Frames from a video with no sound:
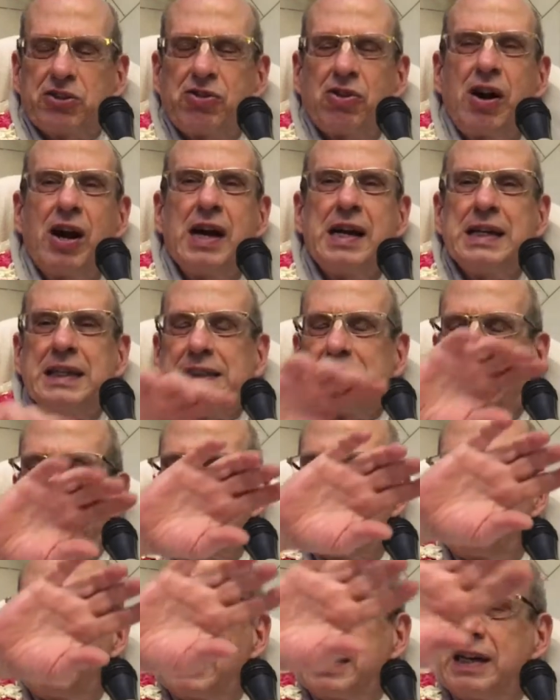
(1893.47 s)
try
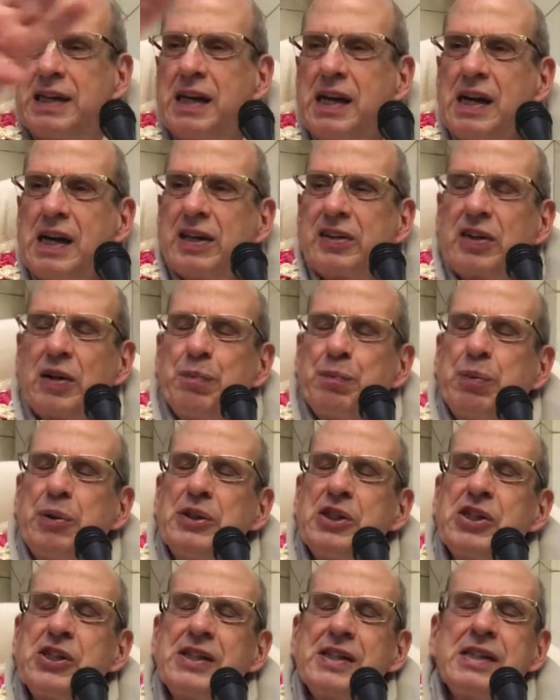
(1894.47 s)
to
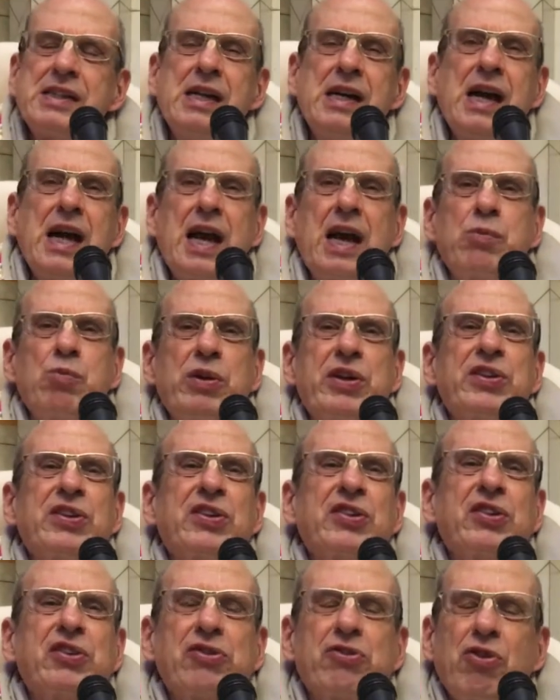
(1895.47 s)
push us, and we
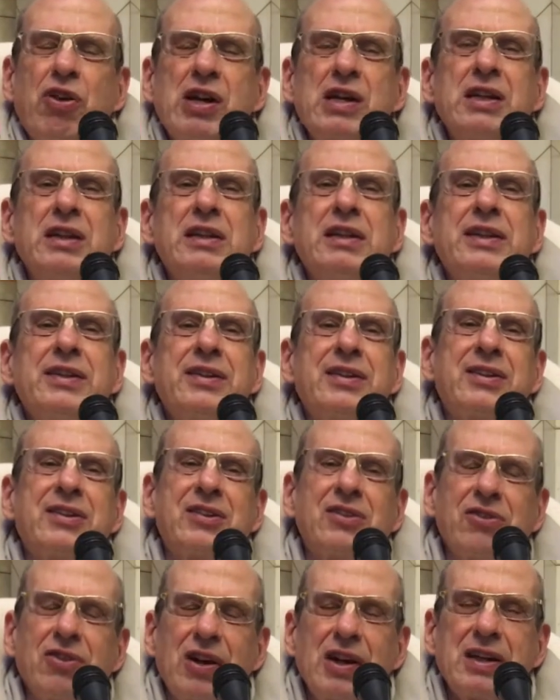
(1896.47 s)
struggle and
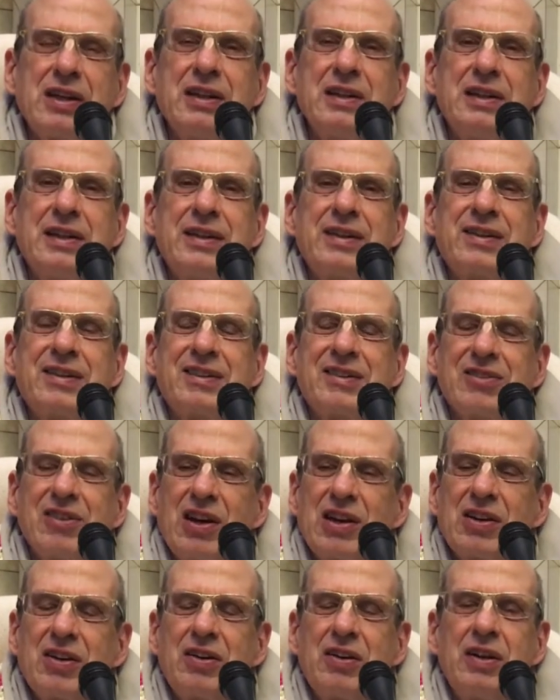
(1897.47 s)
struggle and
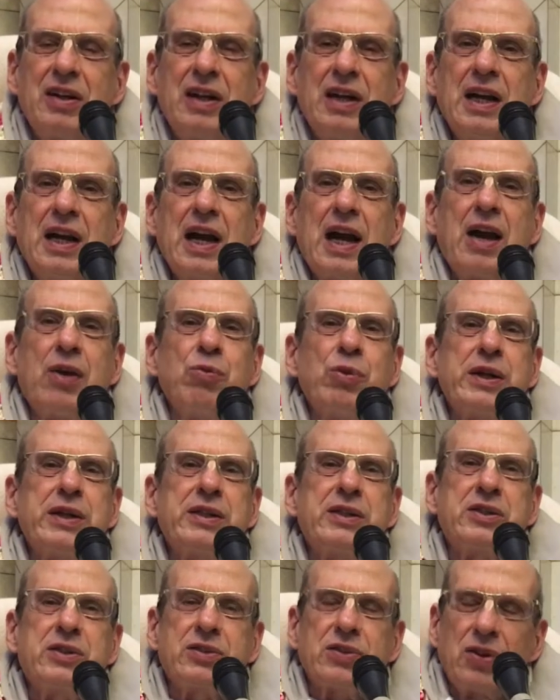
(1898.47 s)
struggle. And we
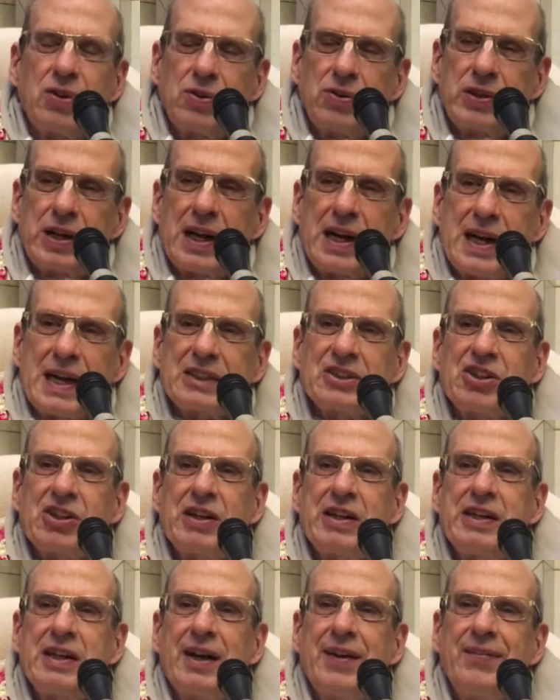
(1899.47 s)
don't
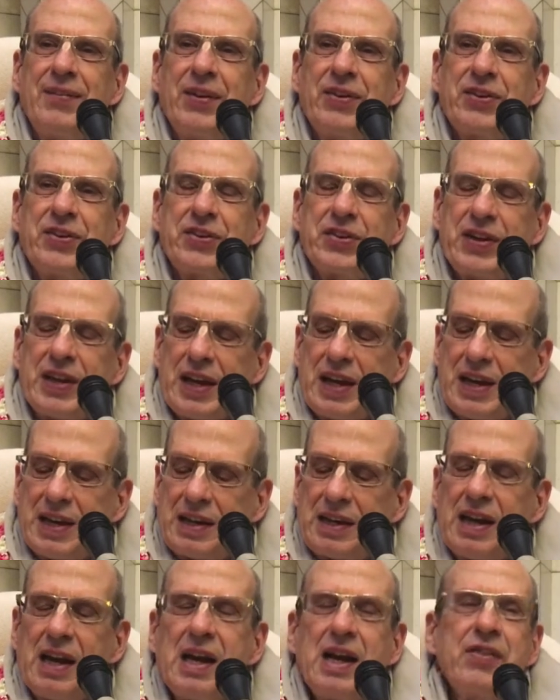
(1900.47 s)
actually
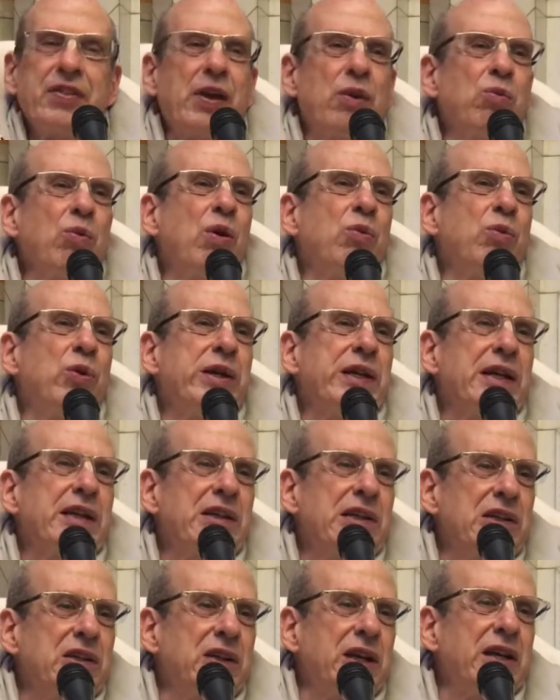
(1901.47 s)
understand that what we are
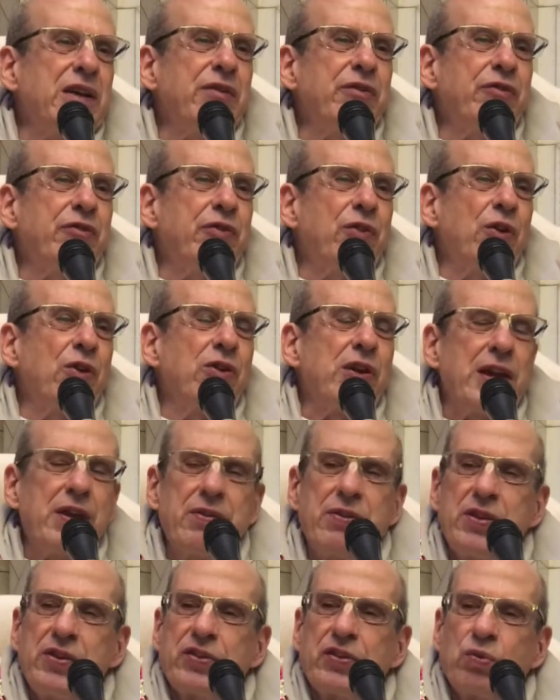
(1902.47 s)
looking for
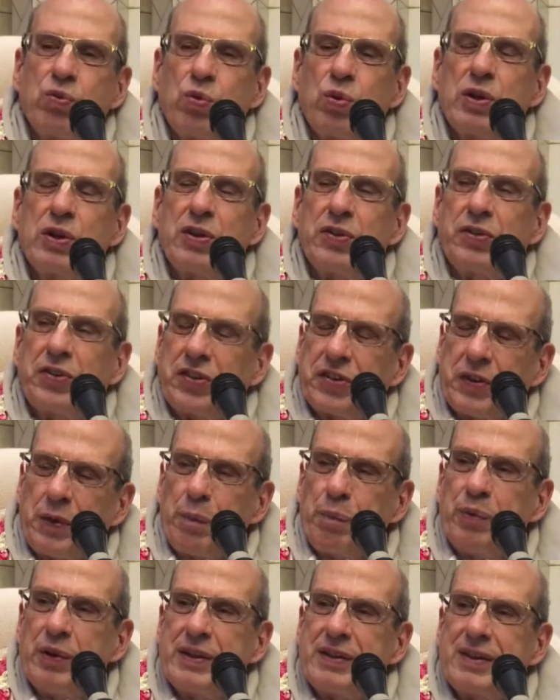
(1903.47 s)
in this world
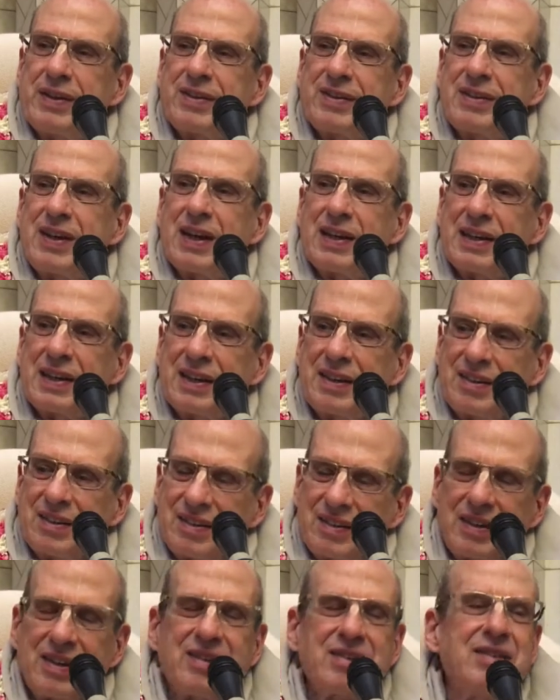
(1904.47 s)
simply does not
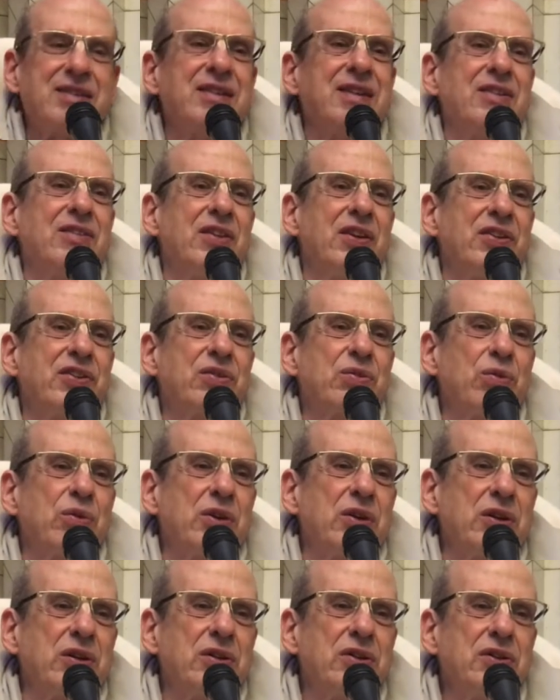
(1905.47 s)
exist in this
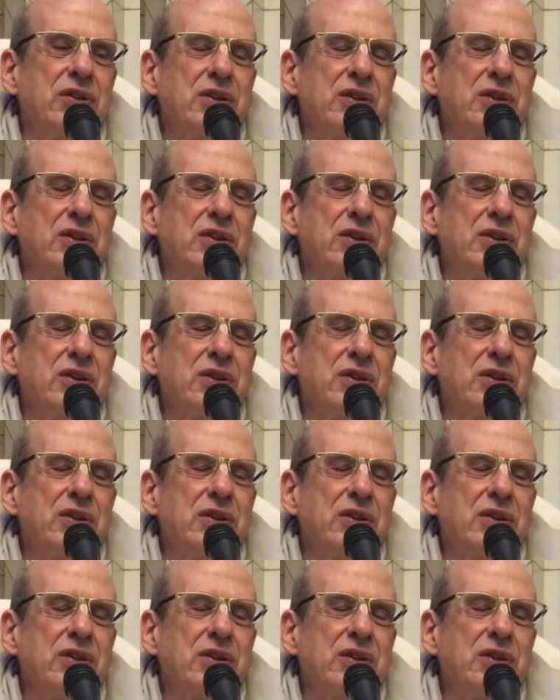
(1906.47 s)
world.